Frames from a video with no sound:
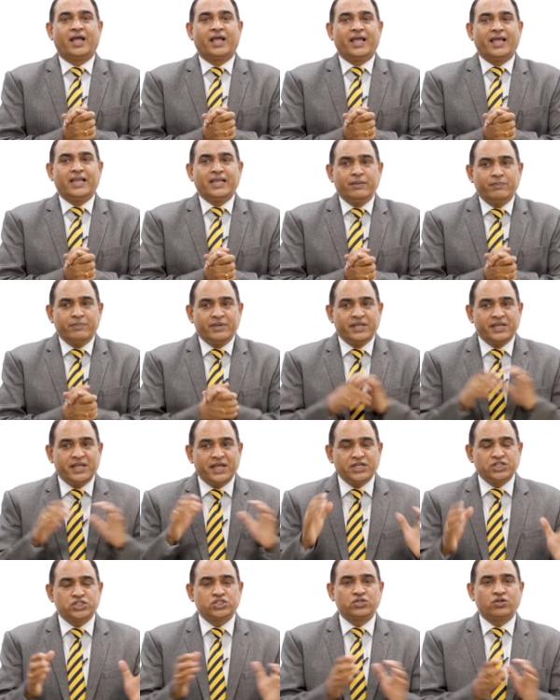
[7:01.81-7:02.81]

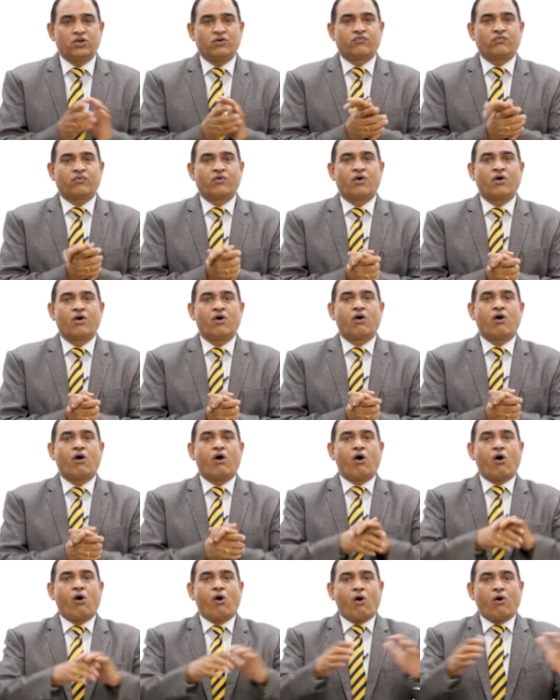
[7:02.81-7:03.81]
Elimination of
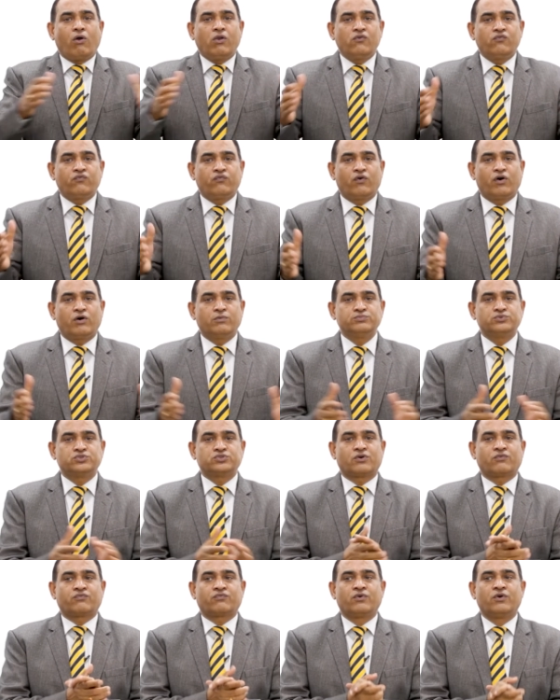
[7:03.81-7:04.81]
all forms
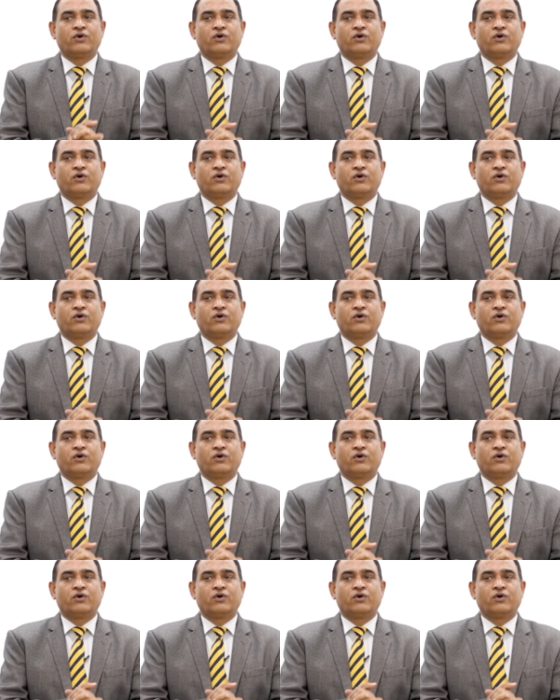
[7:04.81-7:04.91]
of